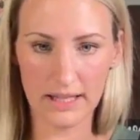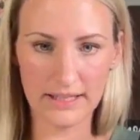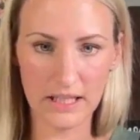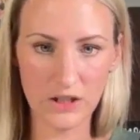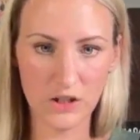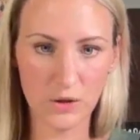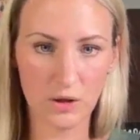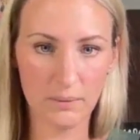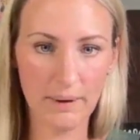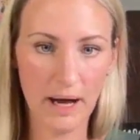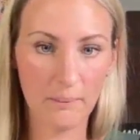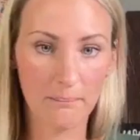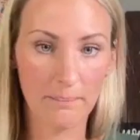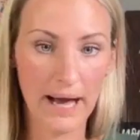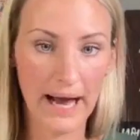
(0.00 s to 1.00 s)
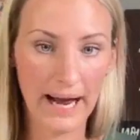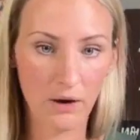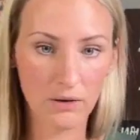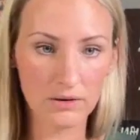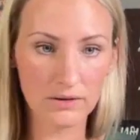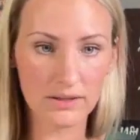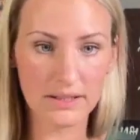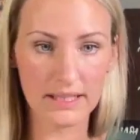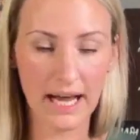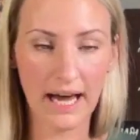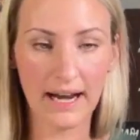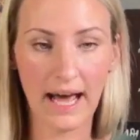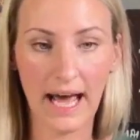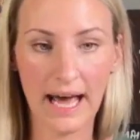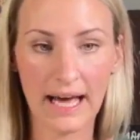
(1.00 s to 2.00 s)
I teach you about bounce and
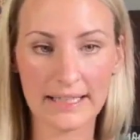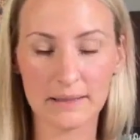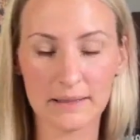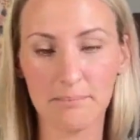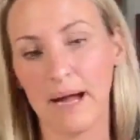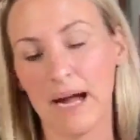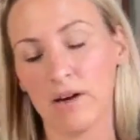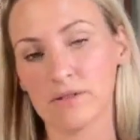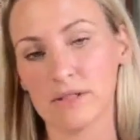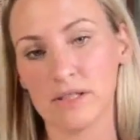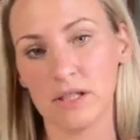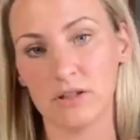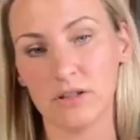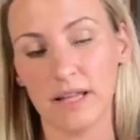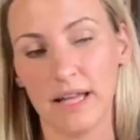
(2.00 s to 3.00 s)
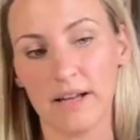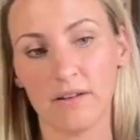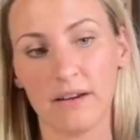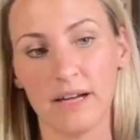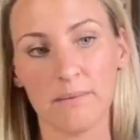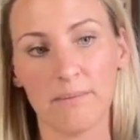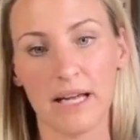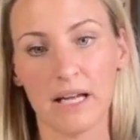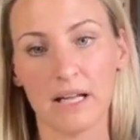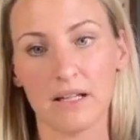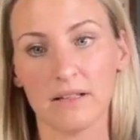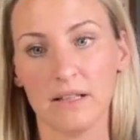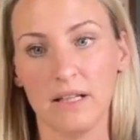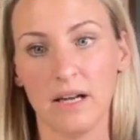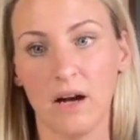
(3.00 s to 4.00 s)
how to add some bounce to your lettering and make
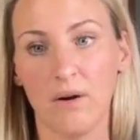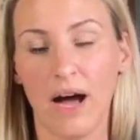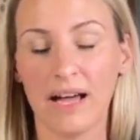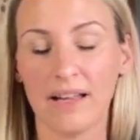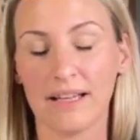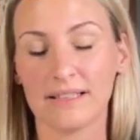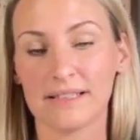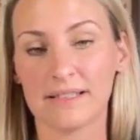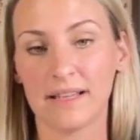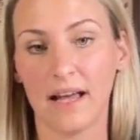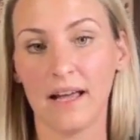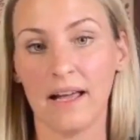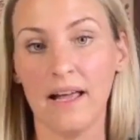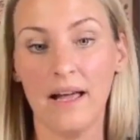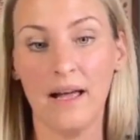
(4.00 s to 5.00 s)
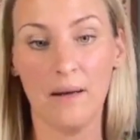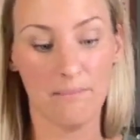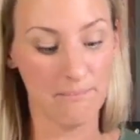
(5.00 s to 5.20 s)
it, I like to say,